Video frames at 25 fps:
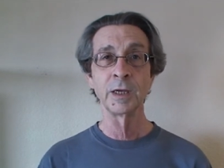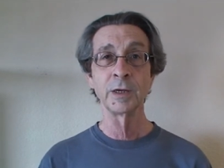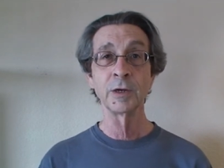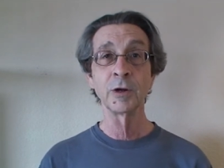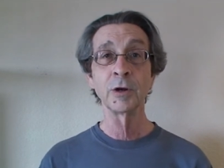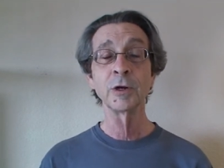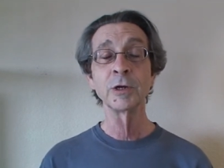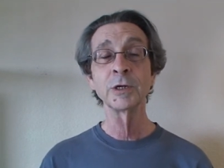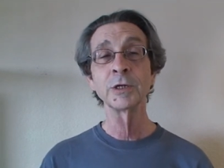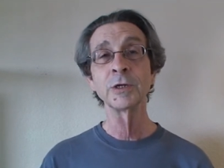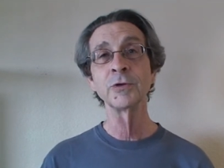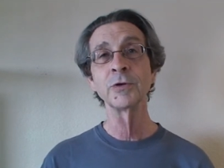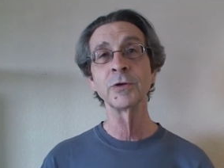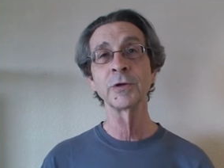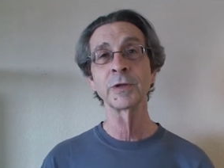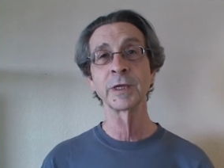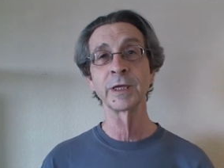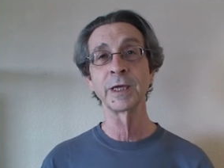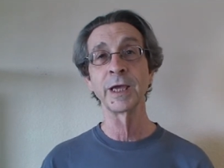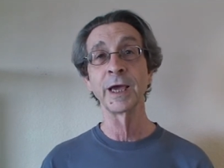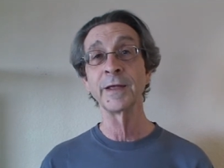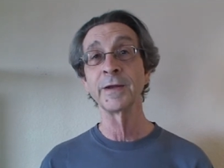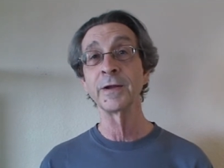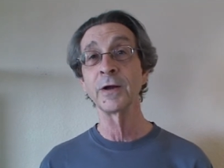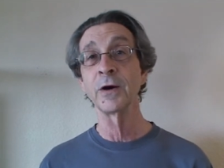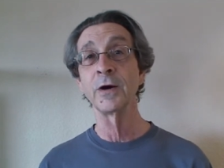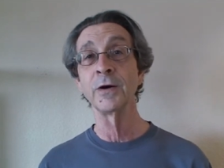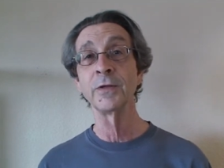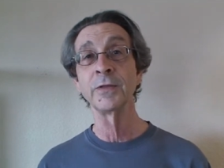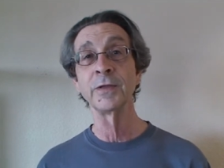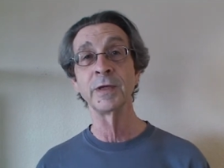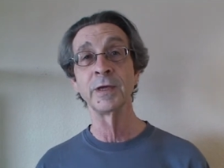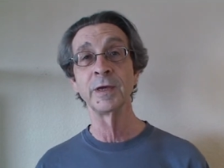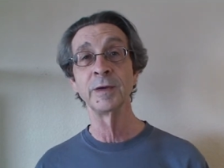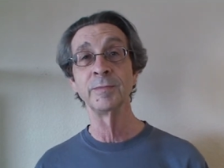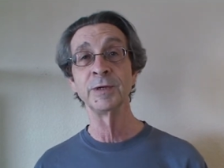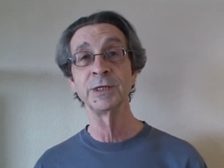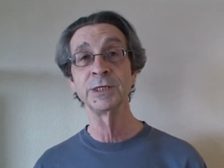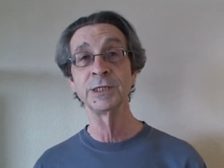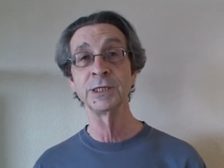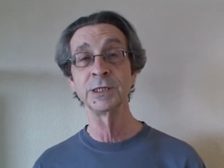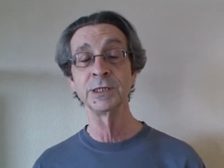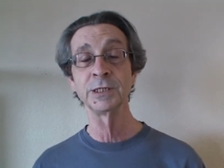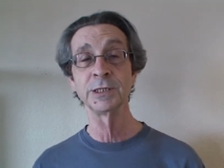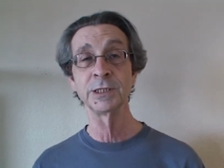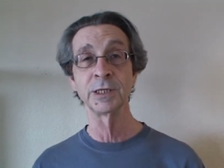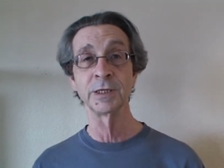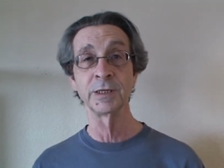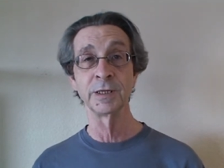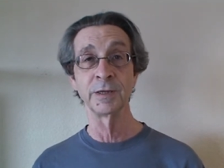in order to get all the
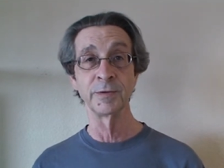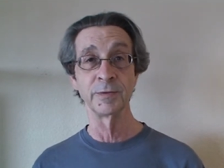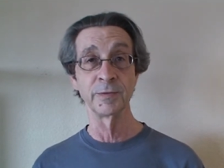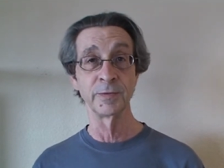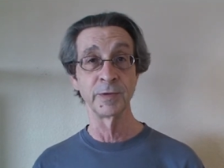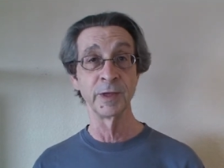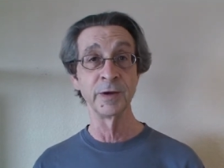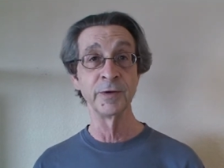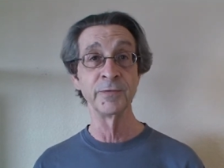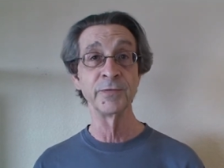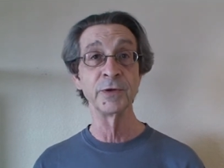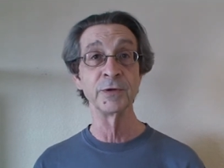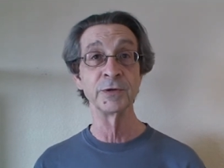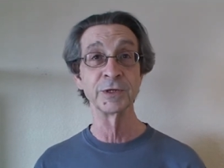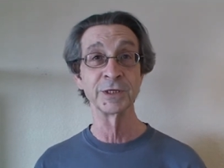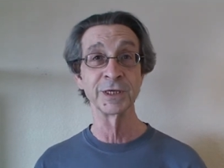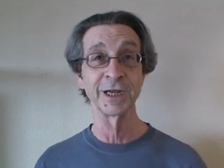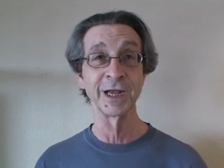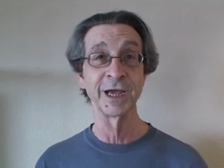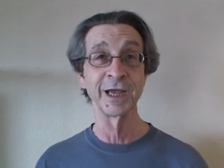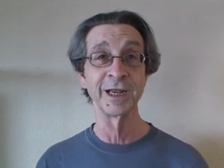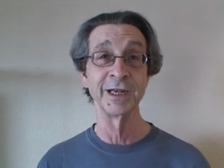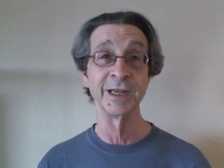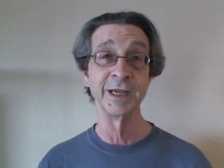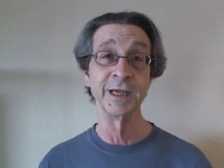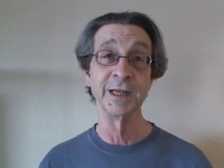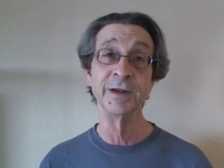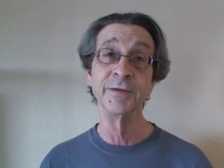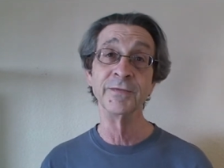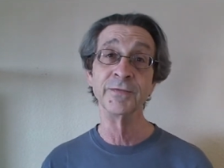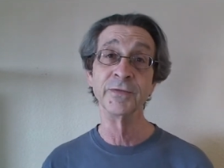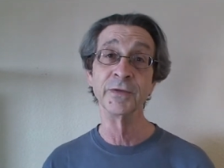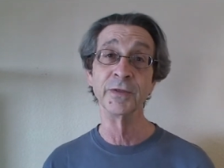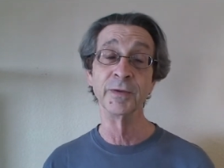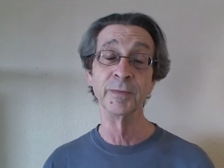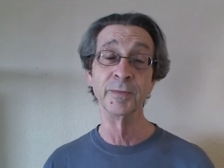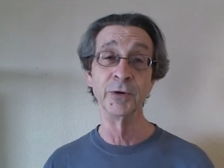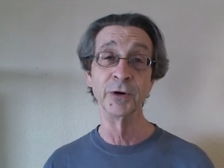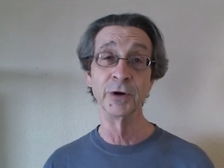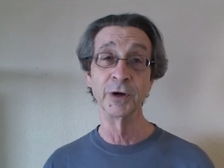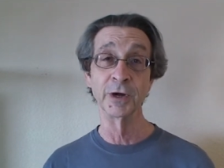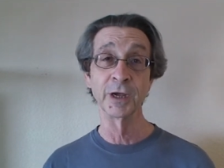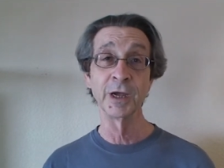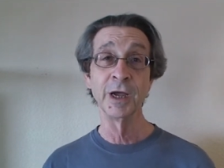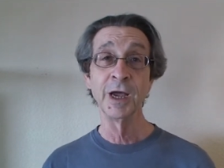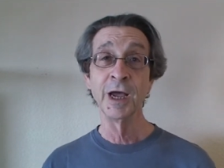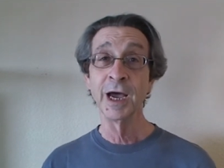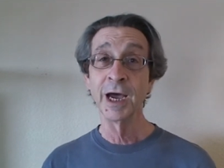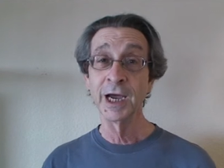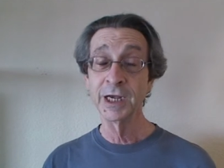images and the interviews that I needed for the
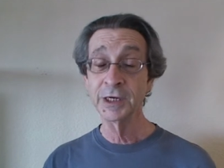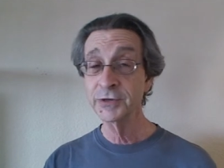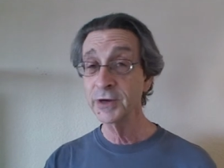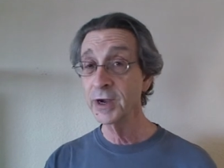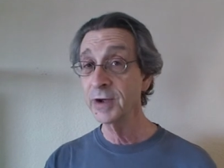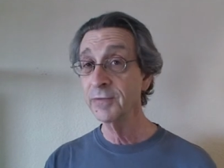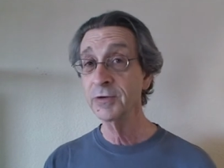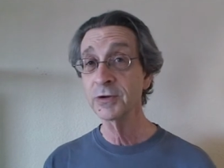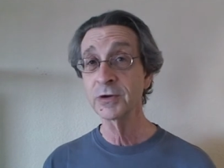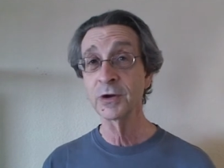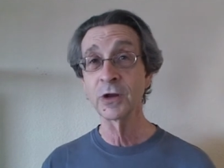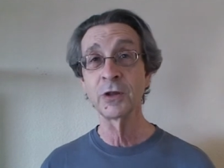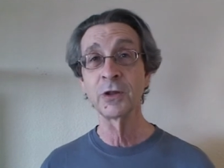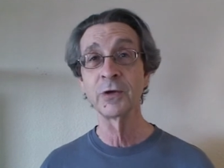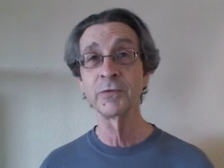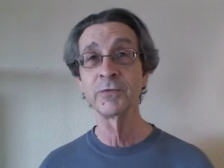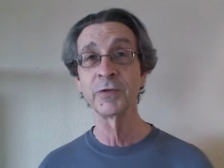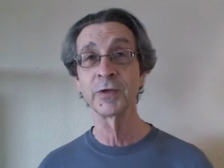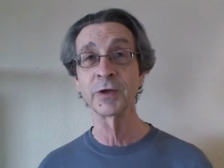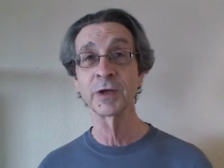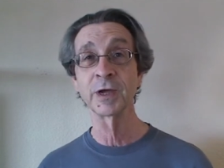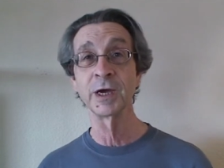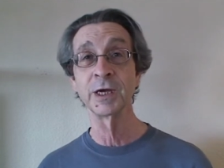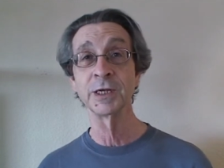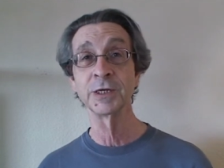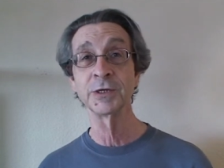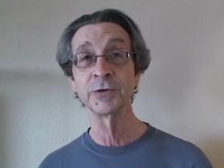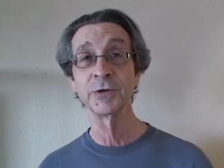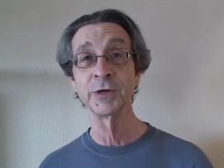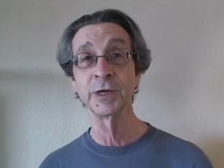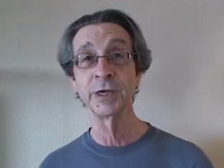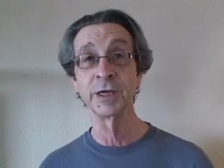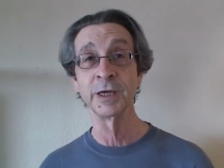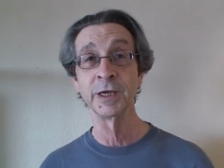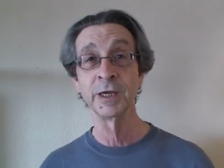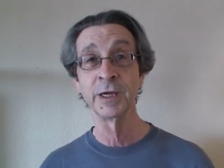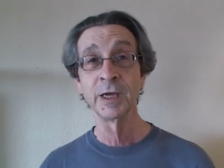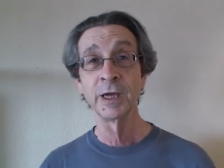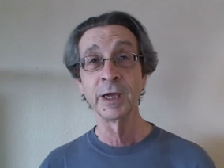book, I traveled all over the country.